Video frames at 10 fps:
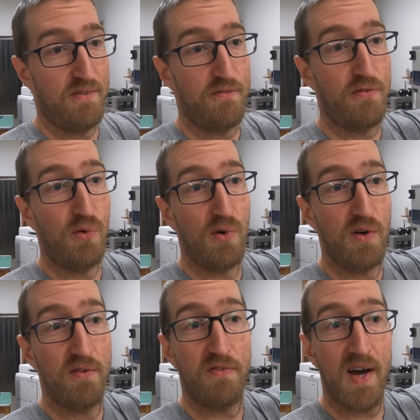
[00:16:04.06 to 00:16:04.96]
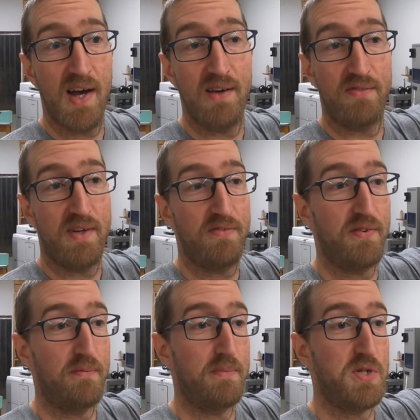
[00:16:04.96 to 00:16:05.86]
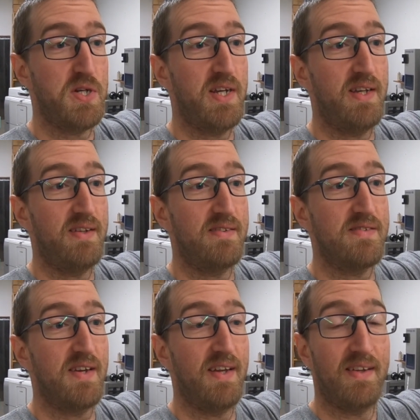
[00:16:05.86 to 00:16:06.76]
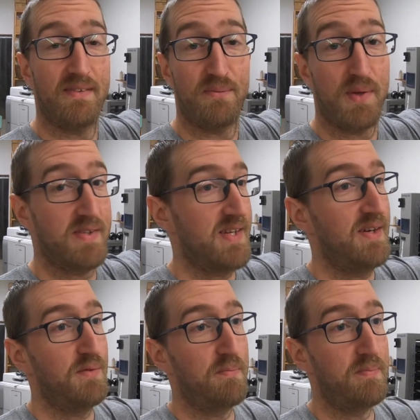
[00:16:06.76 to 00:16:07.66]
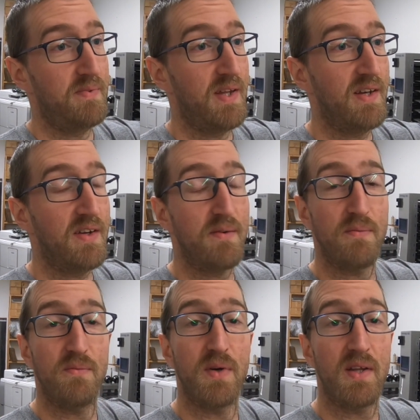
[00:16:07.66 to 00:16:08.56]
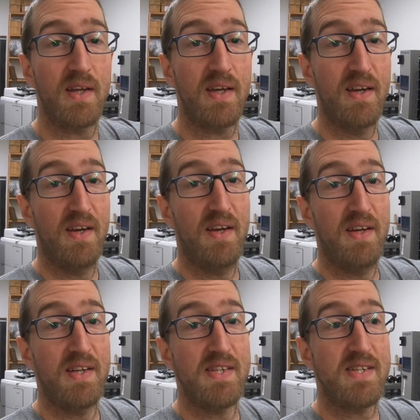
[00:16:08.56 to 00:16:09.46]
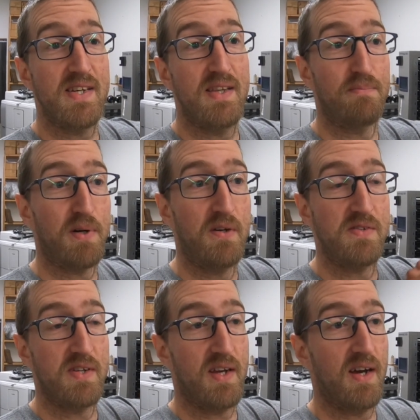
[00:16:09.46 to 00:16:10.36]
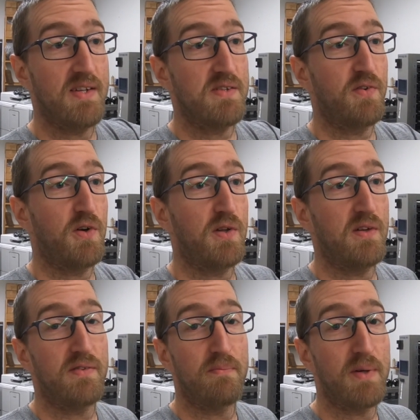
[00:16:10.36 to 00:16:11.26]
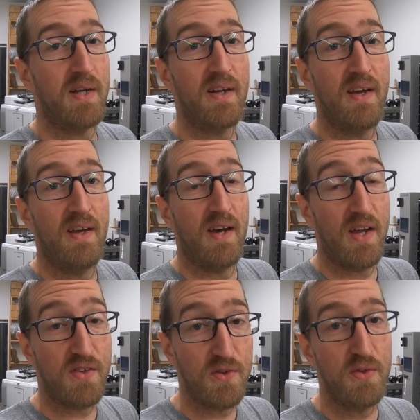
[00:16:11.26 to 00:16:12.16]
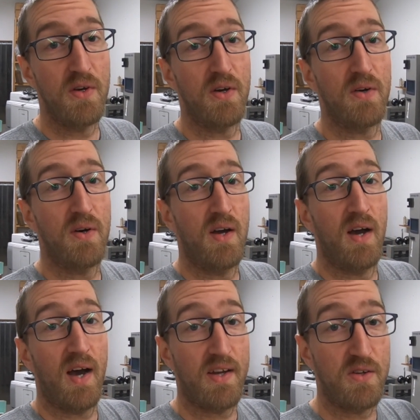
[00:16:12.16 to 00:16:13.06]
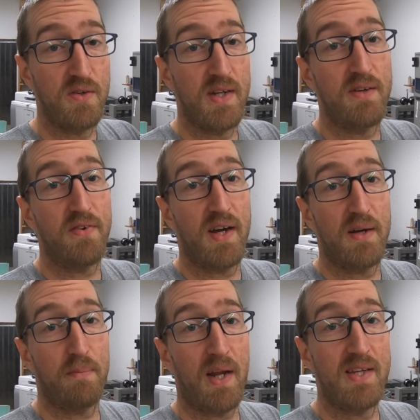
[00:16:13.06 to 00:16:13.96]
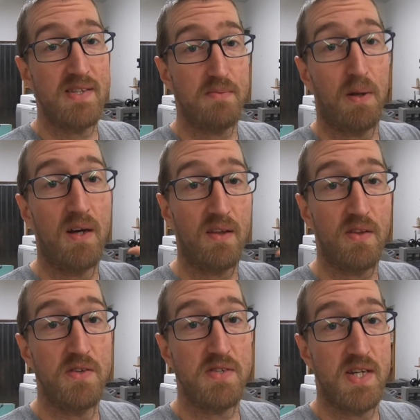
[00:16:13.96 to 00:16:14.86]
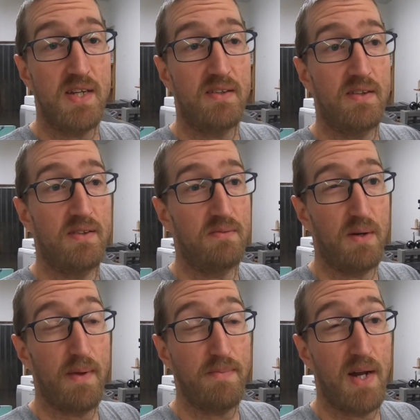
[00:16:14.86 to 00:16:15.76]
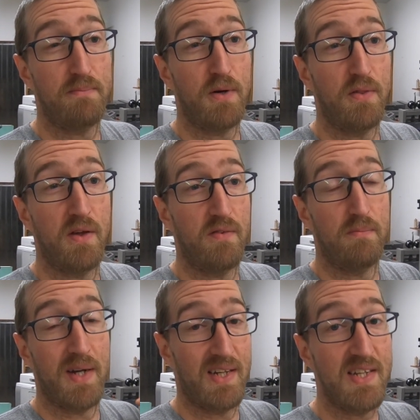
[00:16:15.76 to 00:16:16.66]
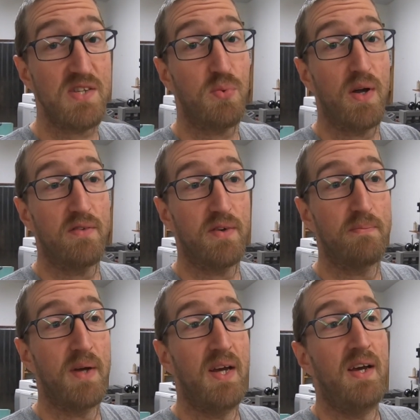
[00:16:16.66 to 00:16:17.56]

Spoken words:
4 or 5 different machines, and because then you could really see the pros and cons of all of them. But I do know I do need to find a place to plug those in. Well, maybe not both of them, but at least one of them,